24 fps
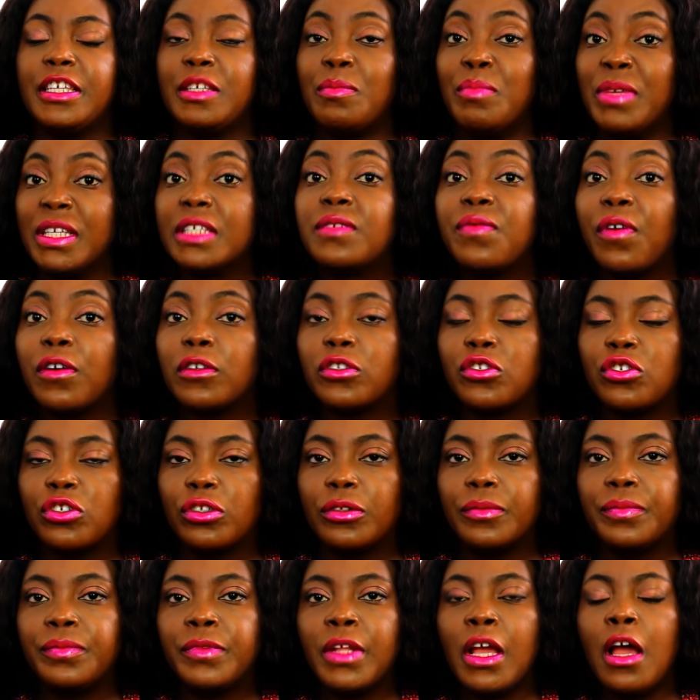
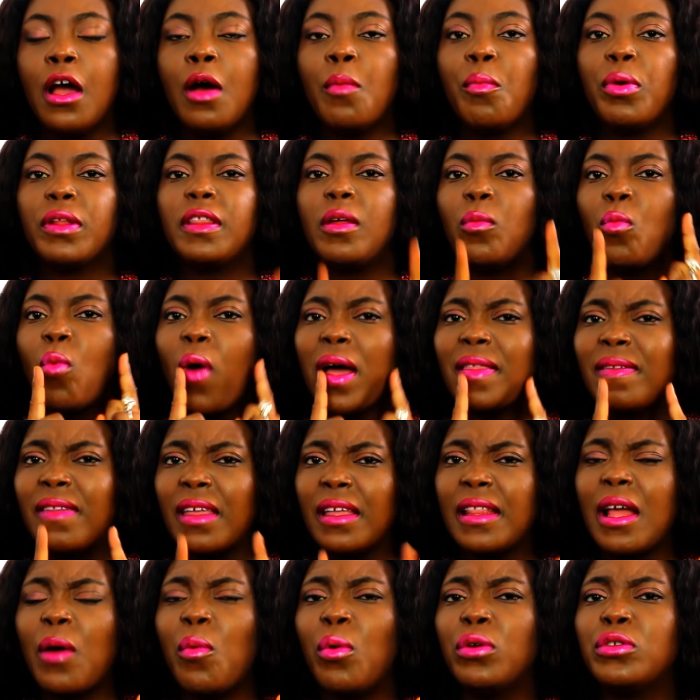misfortune. But the one
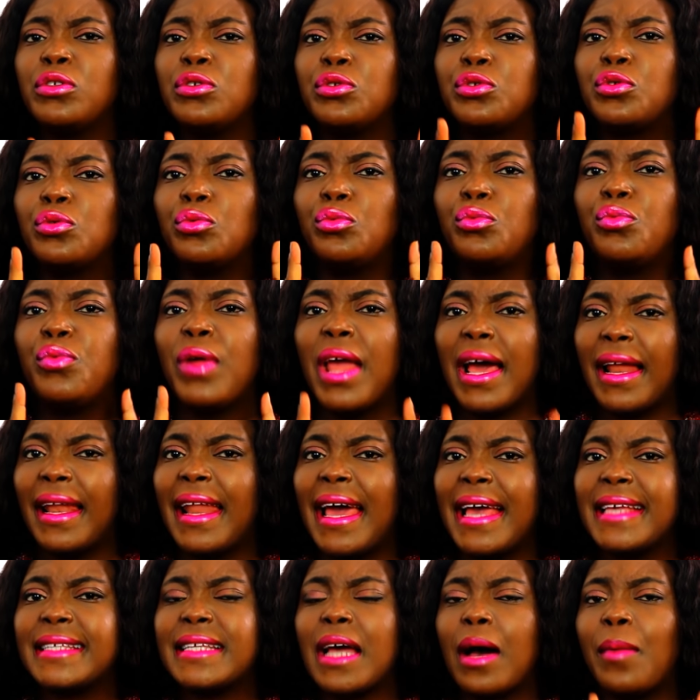thing I want you to
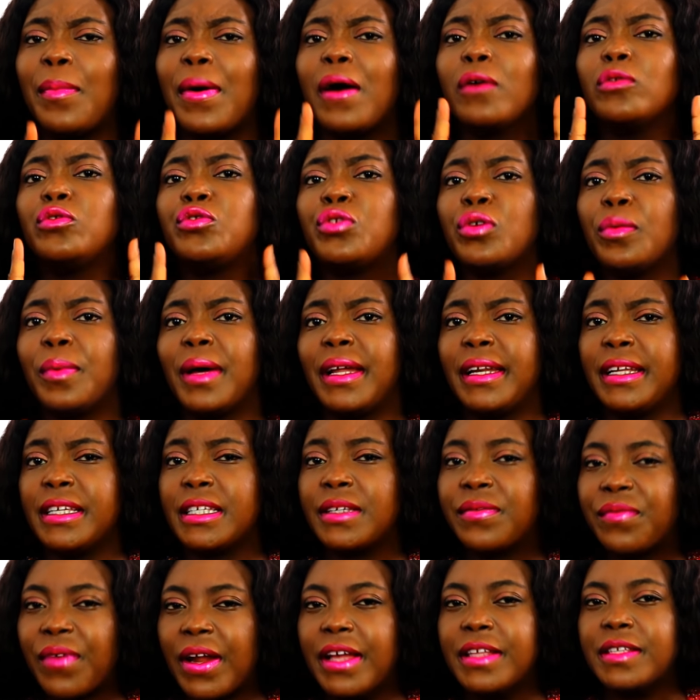realize about Job and
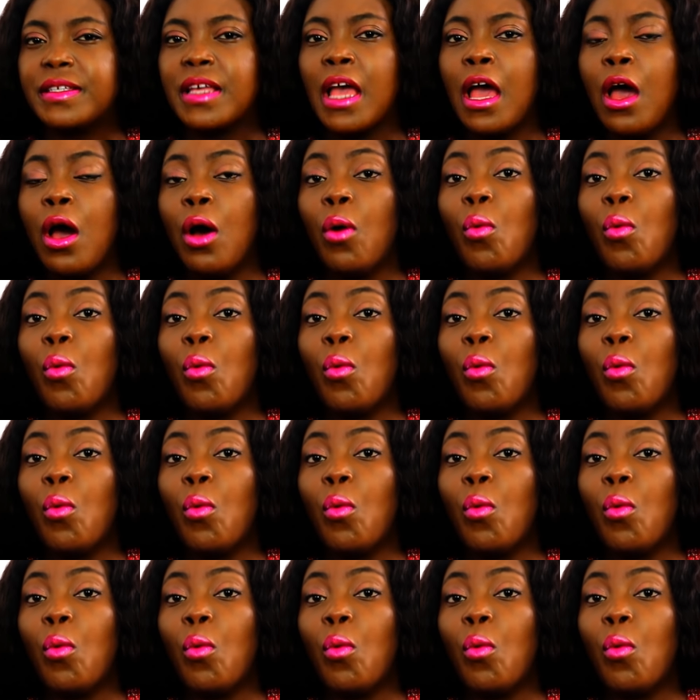his friends